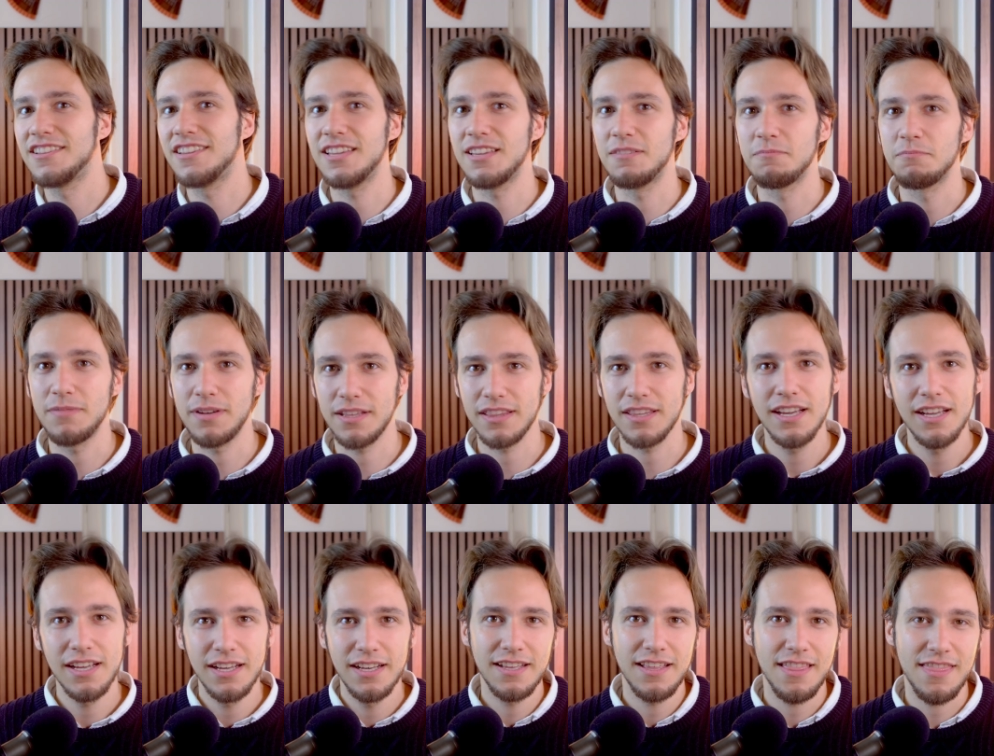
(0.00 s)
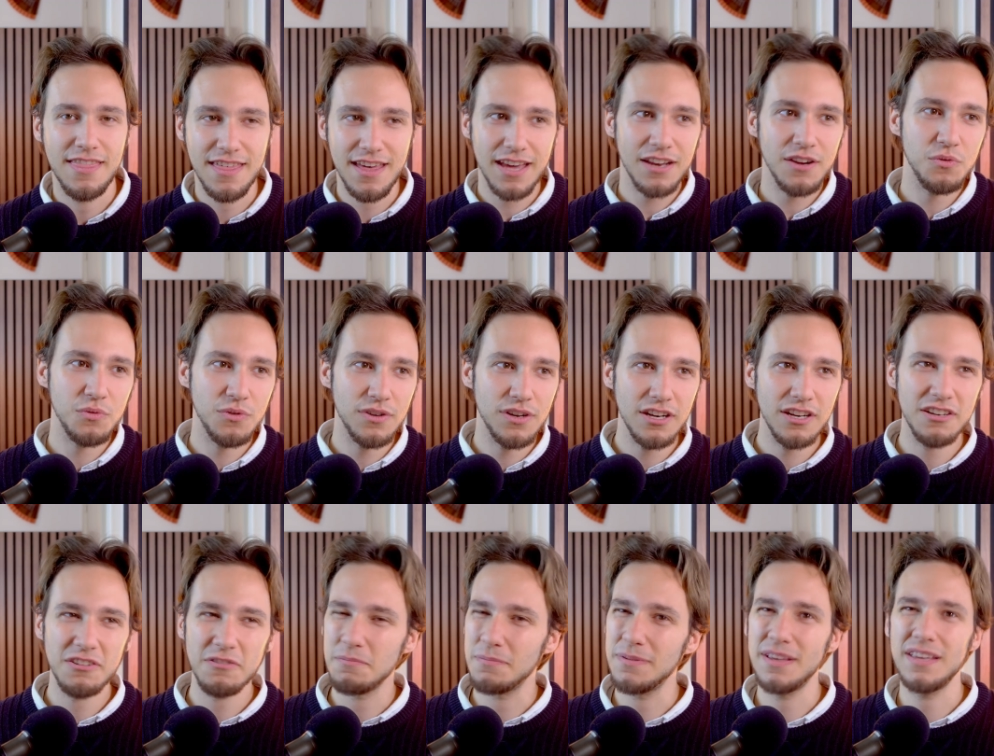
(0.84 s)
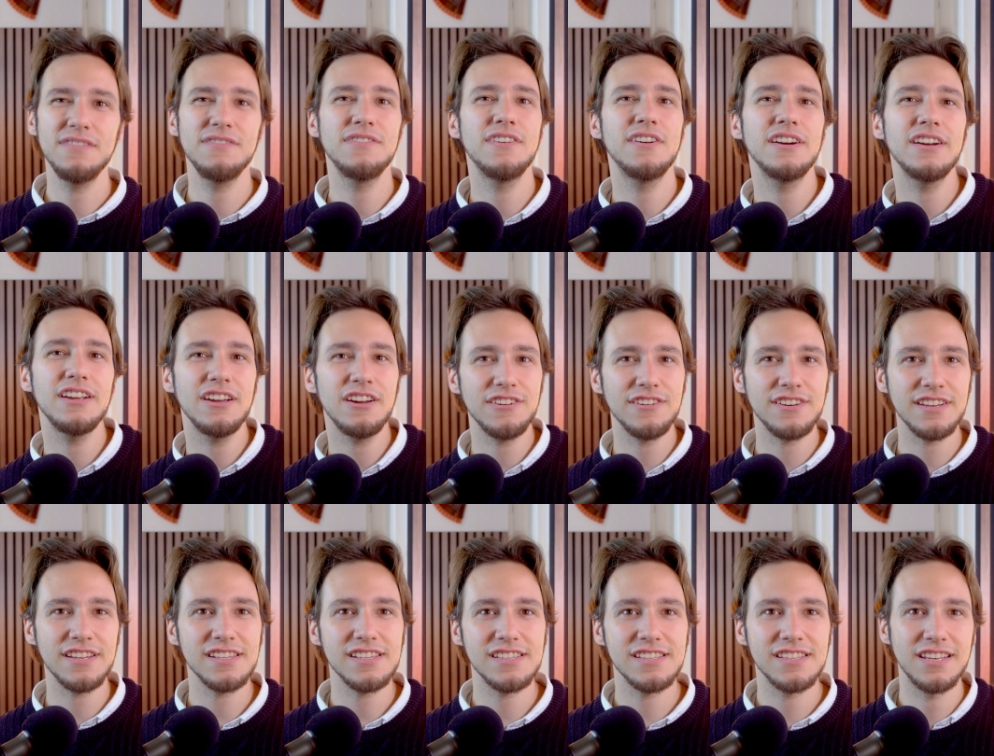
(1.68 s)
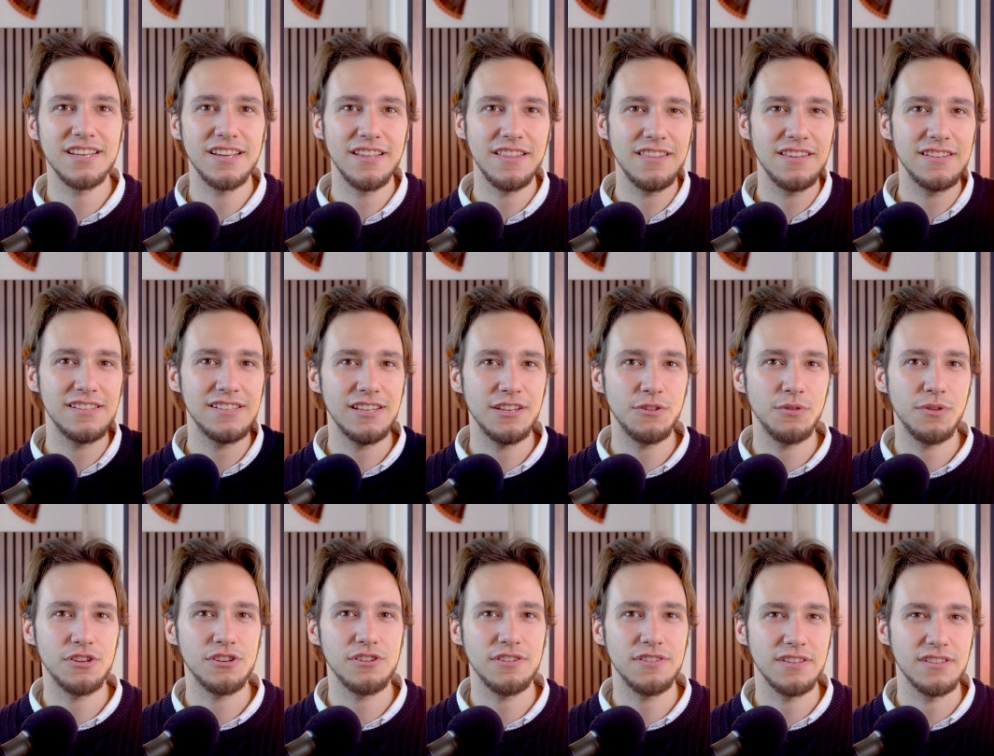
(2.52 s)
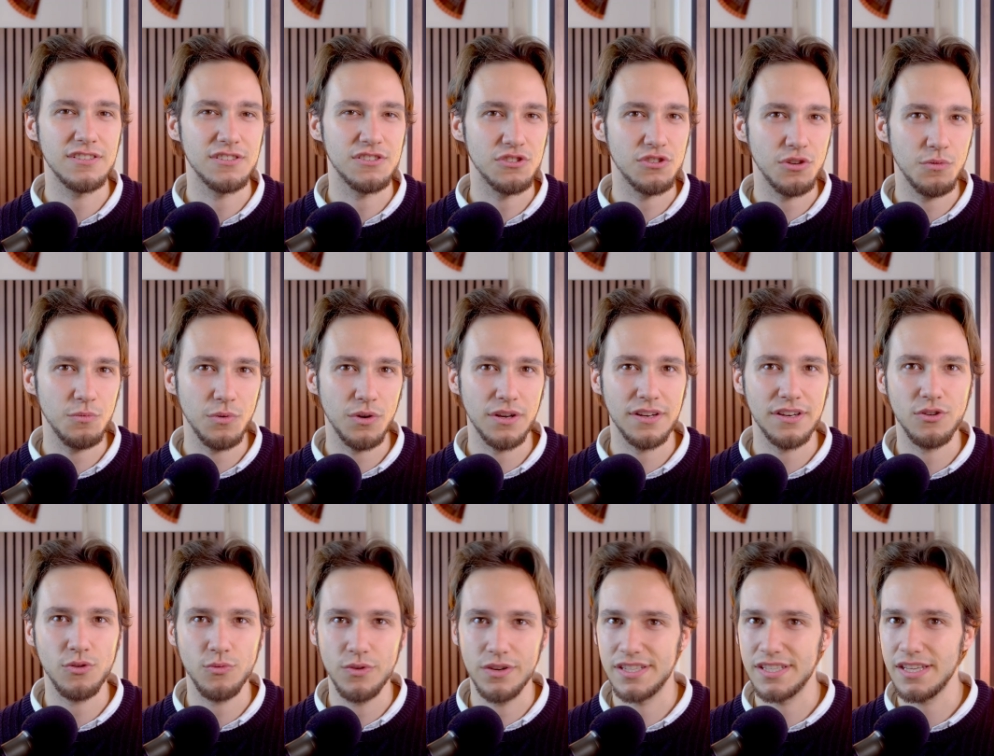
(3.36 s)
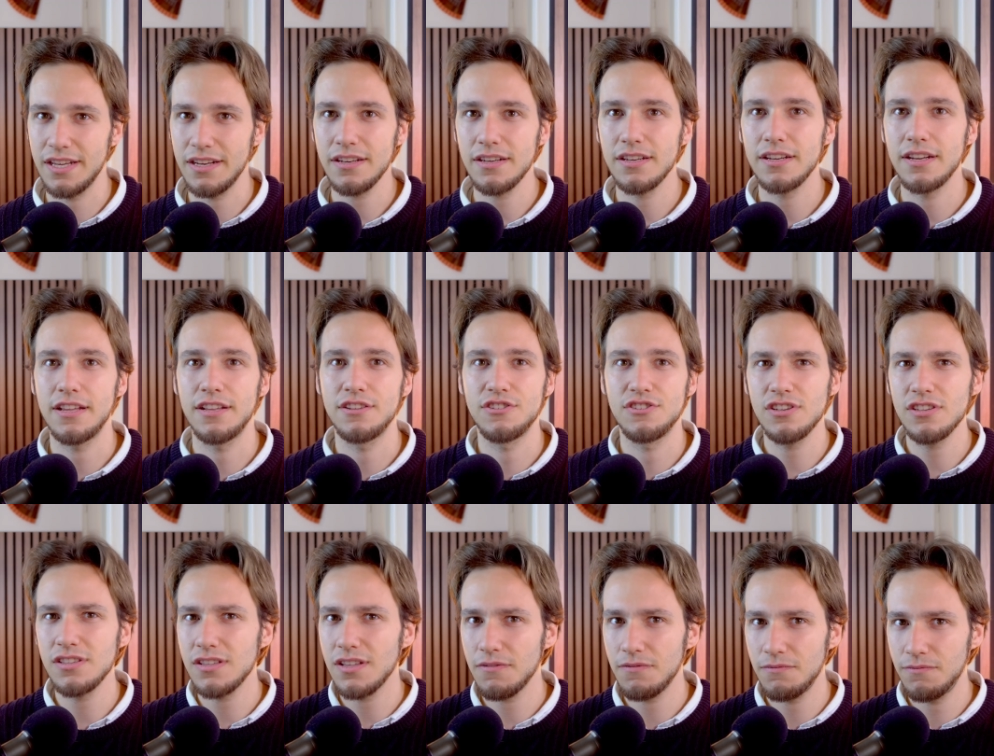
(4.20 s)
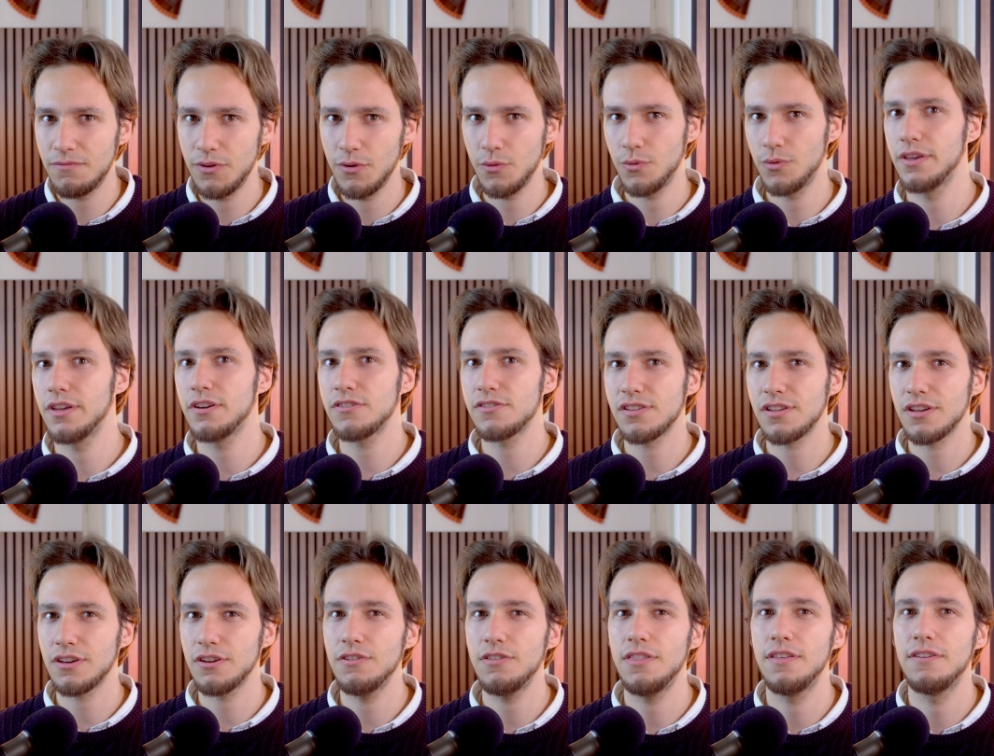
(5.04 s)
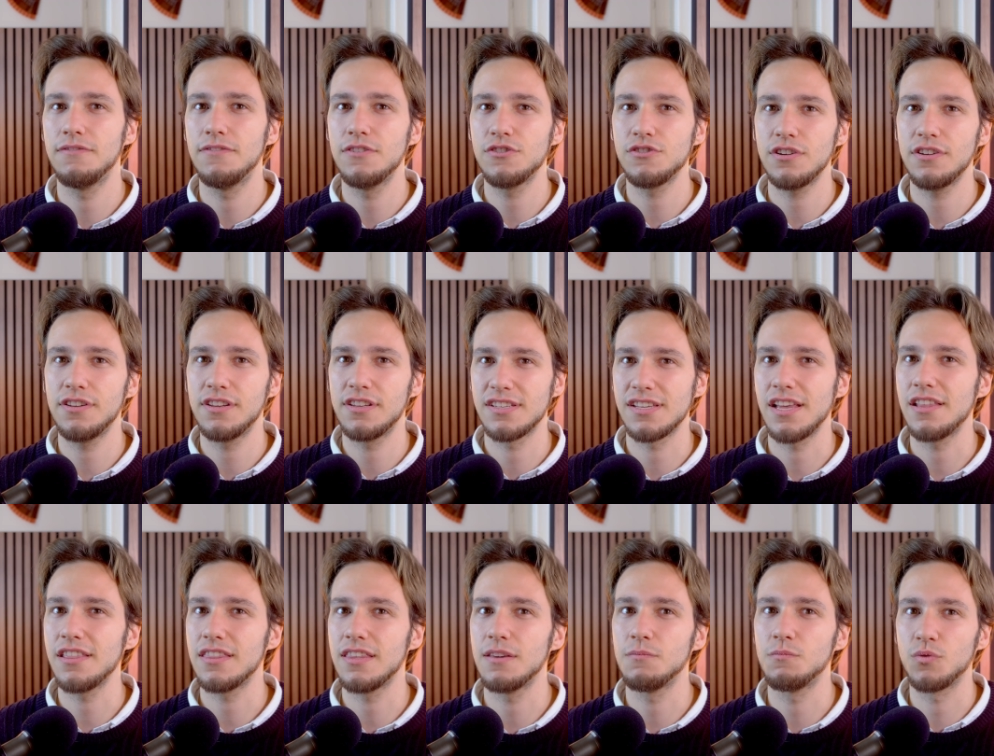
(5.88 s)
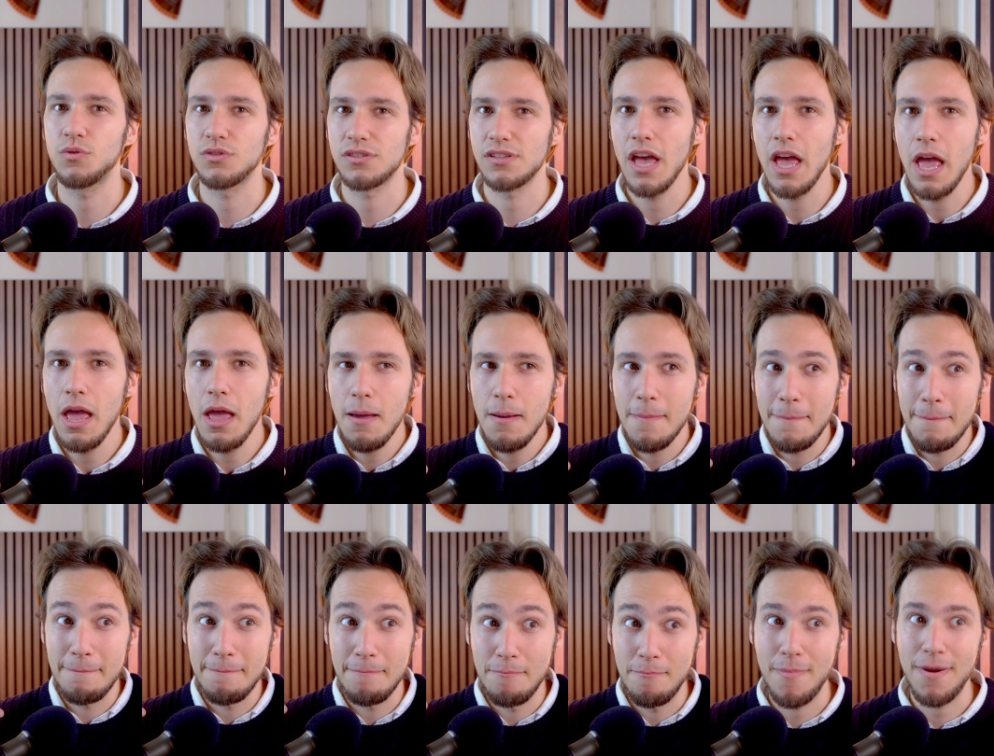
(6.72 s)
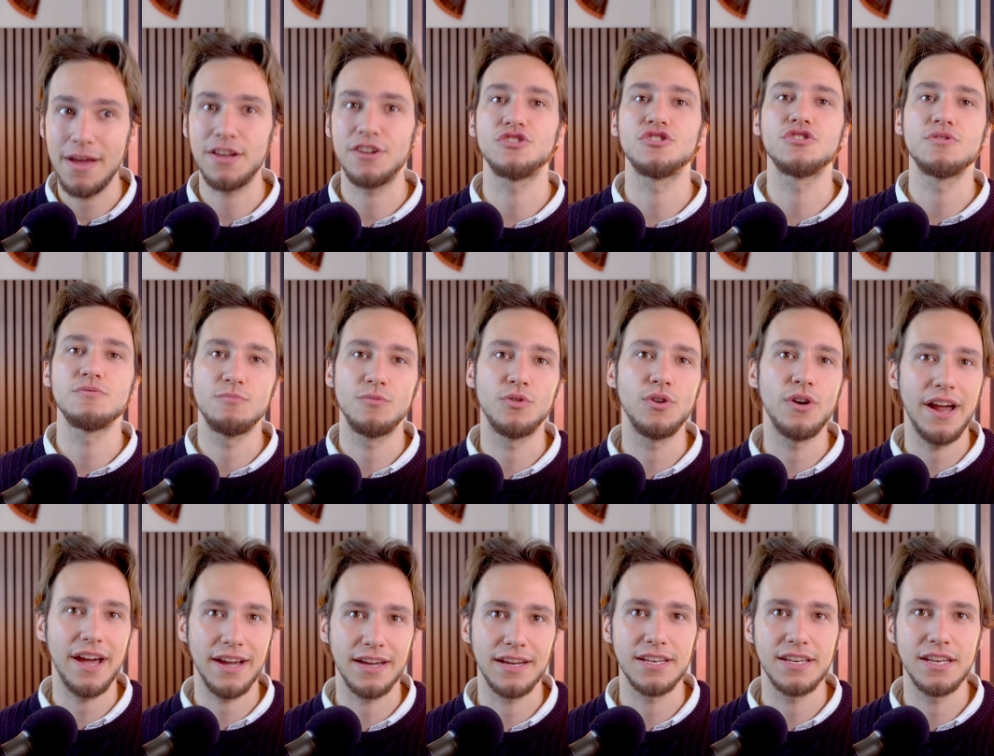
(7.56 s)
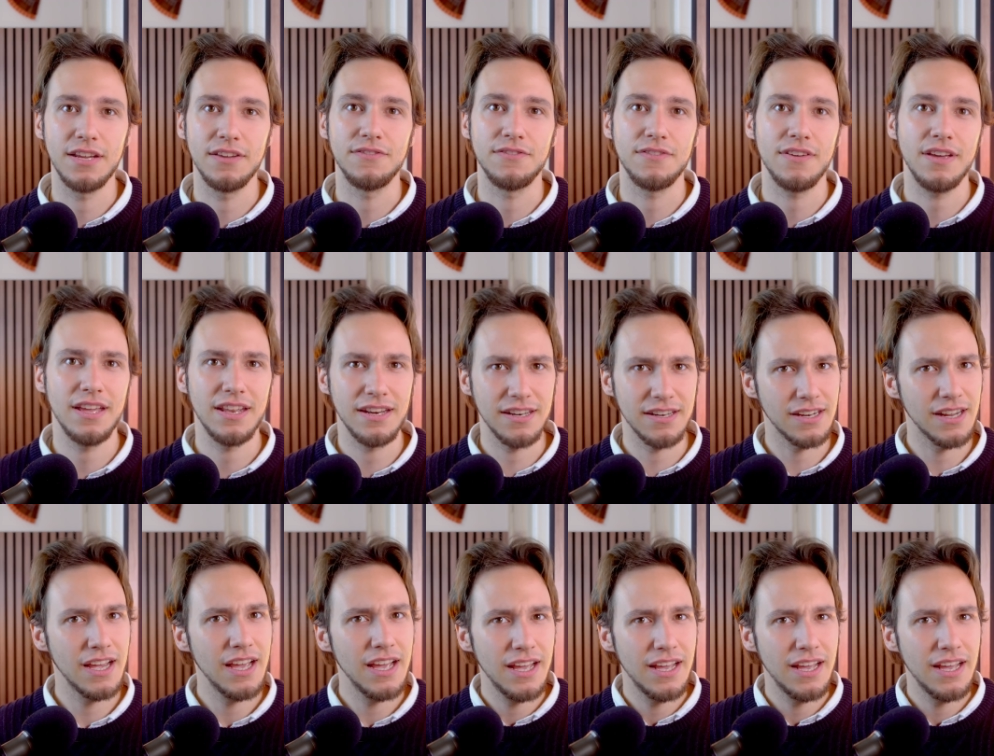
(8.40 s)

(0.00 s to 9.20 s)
team, but that wouldn't be very honest. This situation is somewhat recent, and just a few years ago the visual design team was much more active, and